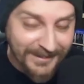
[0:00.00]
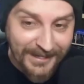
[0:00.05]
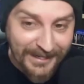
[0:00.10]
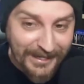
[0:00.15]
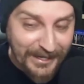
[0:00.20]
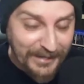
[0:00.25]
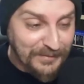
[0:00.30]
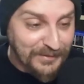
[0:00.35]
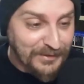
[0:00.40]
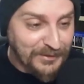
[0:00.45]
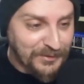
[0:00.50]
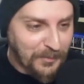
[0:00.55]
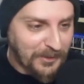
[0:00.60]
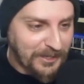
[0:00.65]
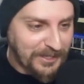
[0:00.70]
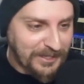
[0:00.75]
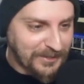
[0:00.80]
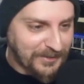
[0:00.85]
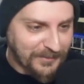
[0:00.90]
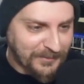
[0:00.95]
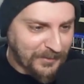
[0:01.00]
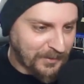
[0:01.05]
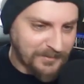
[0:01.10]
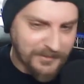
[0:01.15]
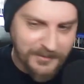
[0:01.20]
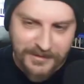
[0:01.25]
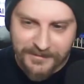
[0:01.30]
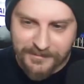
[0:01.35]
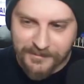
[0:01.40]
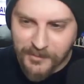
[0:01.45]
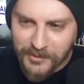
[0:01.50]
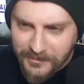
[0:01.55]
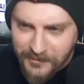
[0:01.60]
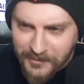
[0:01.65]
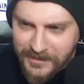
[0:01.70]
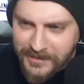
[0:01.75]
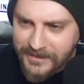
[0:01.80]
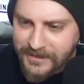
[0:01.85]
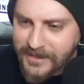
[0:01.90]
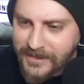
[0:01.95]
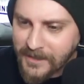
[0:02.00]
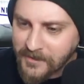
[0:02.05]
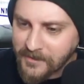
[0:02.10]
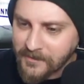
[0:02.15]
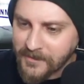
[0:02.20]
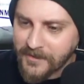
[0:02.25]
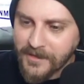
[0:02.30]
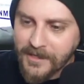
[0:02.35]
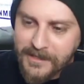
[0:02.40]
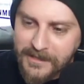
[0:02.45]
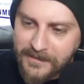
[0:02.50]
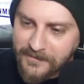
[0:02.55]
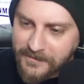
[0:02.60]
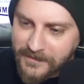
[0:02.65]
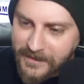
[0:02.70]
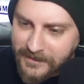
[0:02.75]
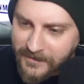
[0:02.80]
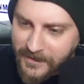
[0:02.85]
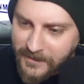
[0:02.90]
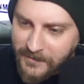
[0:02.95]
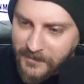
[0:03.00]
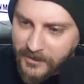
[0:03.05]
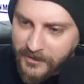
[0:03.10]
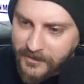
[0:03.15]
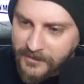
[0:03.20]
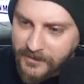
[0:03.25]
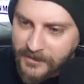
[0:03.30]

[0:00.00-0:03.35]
Even 20 years when this game came out, I didn't even get to that part.